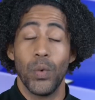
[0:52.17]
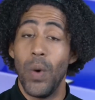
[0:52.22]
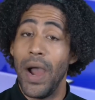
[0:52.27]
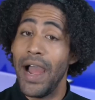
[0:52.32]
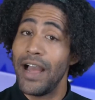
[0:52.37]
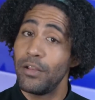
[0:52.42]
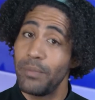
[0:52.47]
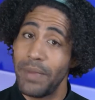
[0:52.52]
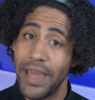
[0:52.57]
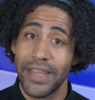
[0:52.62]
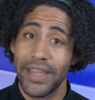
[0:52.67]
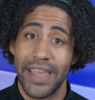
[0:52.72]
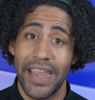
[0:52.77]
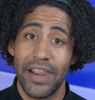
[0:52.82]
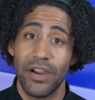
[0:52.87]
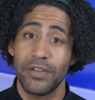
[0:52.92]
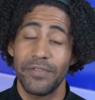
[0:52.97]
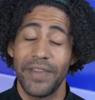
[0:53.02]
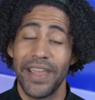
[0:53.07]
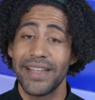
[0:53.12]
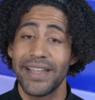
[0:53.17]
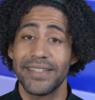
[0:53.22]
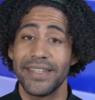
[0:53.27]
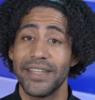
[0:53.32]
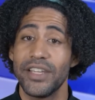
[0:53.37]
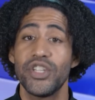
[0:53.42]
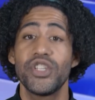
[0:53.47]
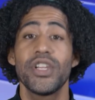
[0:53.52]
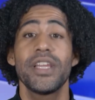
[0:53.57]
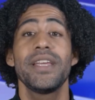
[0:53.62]
While Medicare
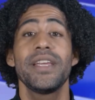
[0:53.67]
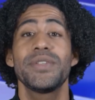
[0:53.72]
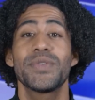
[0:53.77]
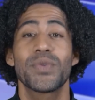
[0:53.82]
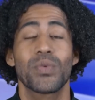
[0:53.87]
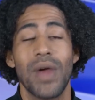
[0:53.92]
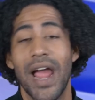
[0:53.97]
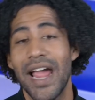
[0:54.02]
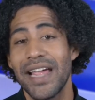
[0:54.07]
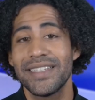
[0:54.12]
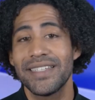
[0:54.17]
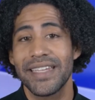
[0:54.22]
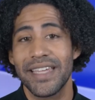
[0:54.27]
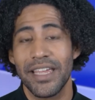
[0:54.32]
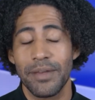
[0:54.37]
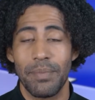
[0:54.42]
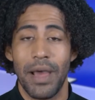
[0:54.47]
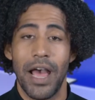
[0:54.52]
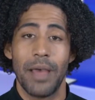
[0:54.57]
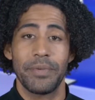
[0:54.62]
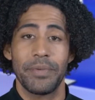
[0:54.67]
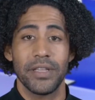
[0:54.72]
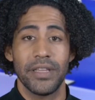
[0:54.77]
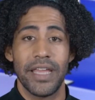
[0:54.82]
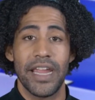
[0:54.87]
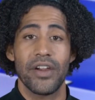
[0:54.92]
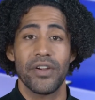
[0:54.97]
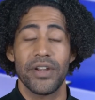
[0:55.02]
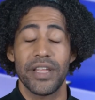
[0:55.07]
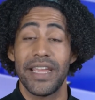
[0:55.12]
Advantage is rising in
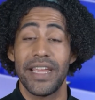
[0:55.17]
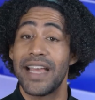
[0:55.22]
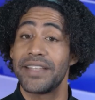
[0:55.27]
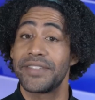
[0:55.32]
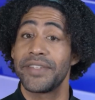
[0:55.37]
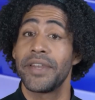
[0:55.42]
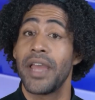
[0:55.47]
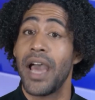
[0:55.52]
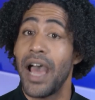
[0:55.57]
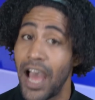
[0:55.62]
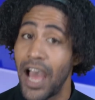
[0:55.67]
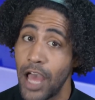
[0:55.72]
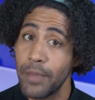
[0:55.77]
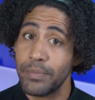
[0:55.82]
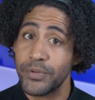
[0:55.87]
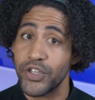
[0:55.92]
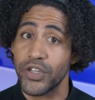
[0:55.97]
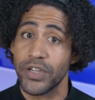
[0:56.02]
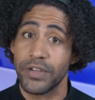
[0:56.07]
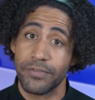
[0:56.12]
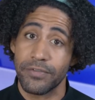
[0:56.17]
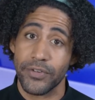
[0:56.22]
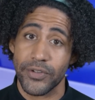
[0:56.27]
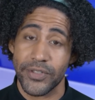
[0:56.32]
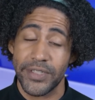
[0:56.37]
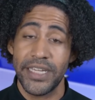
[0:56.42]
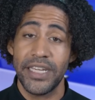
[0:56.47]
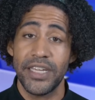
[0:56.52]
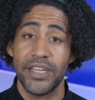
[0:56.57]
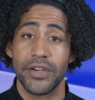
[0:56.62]
popularity as an option for
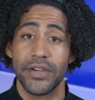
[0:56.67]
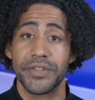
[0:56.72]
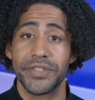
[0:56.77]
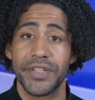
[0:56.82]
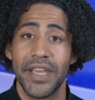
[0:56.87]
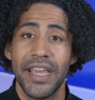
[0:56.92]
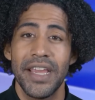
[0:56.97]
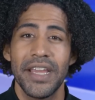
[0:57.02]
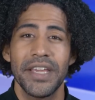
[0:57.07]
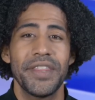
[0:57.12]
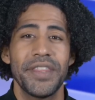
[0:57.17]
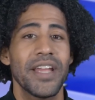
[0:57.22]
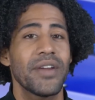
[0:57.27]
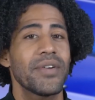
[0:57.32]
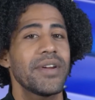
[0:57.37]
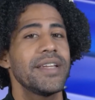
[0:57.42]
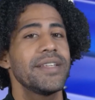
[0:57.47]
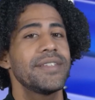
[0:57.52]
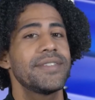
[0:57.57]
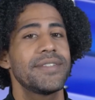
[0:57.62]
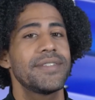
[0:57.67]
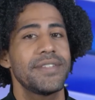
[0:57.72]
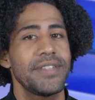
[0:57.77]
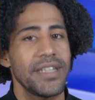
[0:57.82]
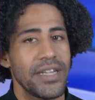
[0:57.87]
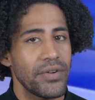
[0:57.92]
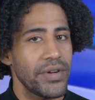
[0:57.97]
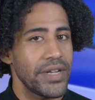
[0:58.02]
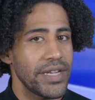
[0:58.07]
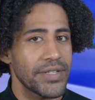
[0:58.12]
seniors, there is
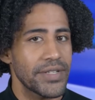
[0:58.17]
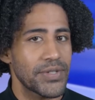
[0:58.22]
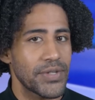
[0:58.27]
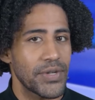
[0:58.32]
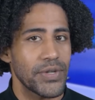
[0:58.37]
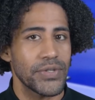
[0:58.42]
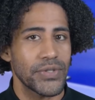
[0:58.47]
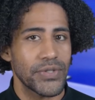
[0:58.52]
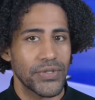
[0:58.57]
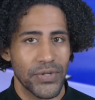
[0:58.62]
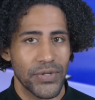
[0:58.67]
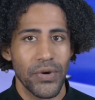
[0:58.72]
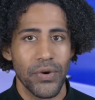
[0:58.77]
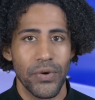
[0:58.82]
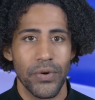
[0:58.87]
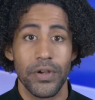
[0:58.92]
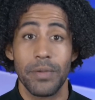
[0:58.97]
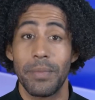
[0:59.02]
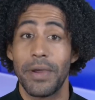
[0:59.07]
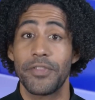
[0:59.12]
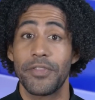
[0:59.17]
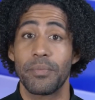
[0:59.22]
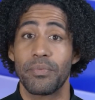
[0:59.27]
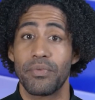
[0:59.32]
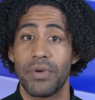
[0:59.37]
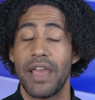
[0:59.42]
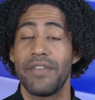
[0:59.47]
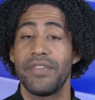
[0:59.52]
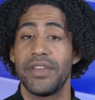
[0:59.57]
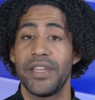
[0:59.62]
serious concern about the
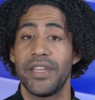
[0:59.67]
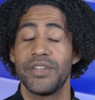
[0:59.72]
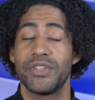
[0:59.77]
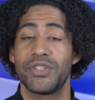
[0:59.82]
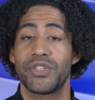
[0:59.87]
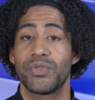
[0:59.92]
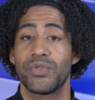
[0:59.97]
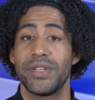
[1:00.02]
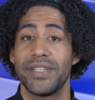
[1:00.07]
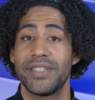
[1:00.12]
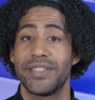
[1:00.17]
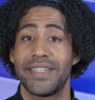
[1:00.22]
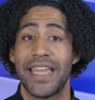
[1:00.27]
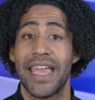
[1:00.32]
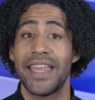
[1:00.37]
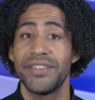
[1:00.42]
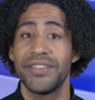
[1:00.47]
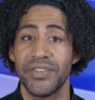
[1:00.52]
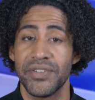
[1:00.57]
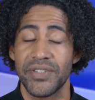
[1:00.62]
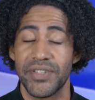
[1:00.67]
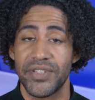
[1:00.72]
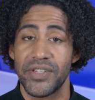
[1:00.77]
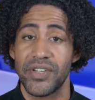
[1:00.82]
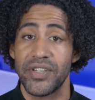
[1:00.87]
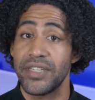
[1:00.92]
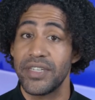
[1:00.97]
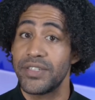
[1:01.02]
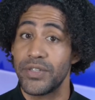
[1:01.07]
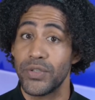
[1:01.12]
private industry's tendency